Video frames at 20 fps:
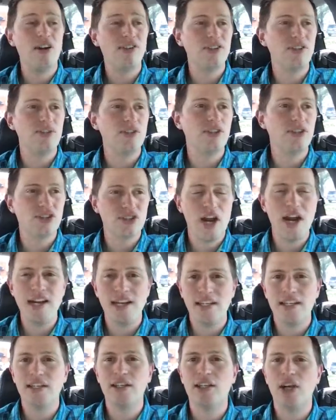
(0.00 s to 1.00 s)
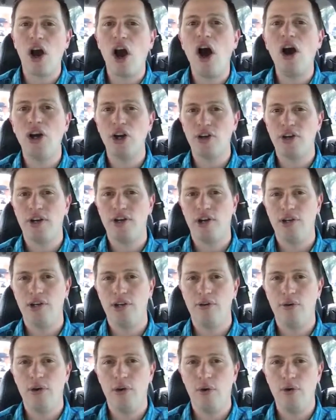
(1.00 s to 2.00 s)
on to, and you're trying to conquer it on
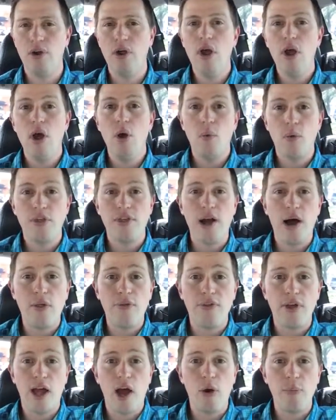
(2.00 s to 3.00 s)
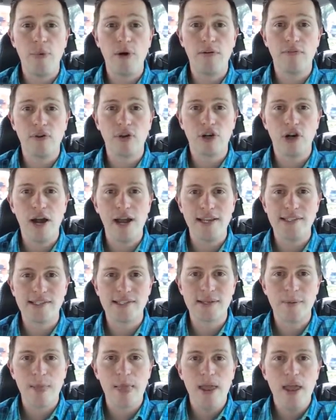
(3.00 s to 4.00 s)
your own without the help of
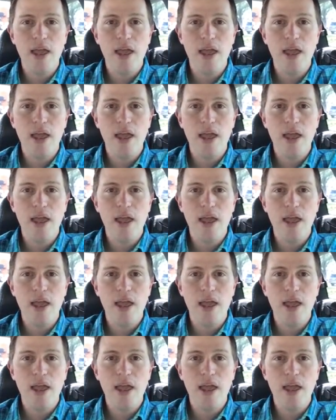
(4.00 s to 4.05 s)
Christ.